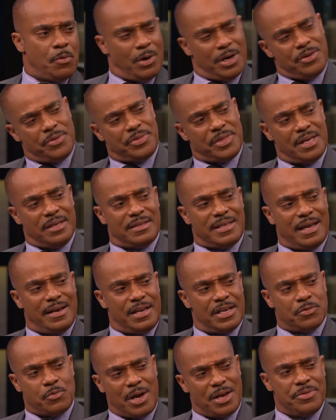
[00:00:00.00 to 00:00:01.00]
me, what do you think that
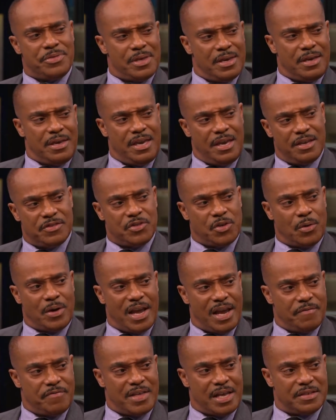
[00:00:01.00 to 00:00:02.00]
is? Why do you think kids don't
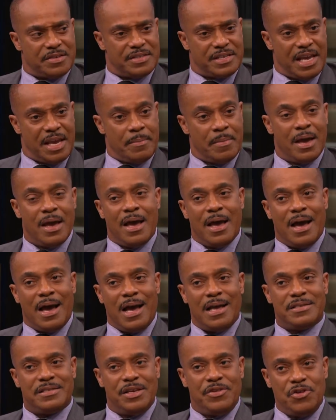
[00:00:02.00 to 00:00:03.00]
have that same...
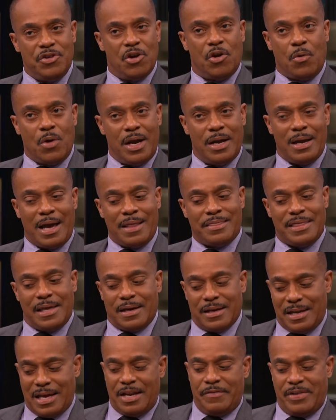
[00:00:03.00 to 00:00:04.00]
I said, you know what? I think
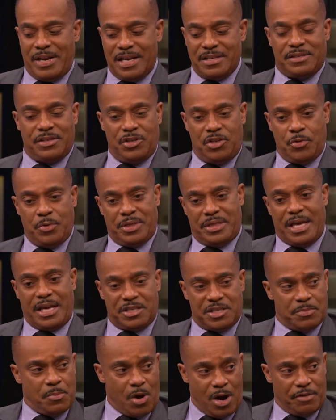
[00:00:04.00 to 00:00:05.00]
a lot of it has to do with that
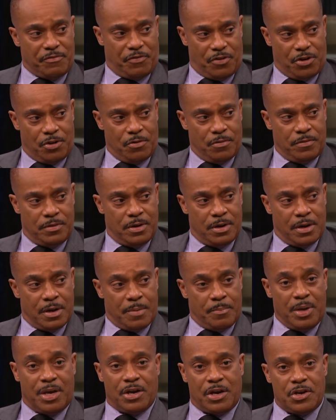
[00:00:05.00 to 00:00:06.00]
smartphone.
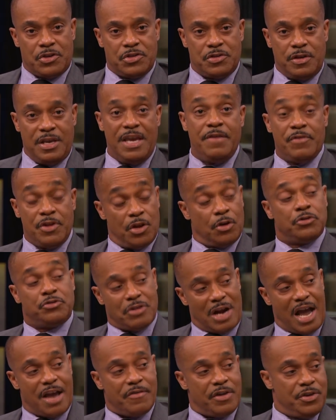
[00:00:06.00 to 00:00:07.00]
Because even though
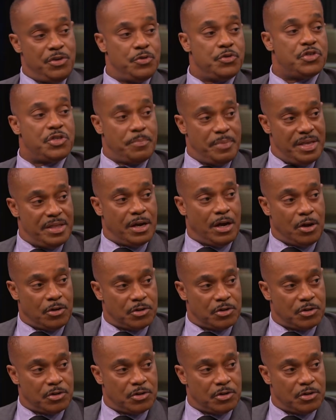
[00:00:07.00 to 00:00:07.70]
driving used to be the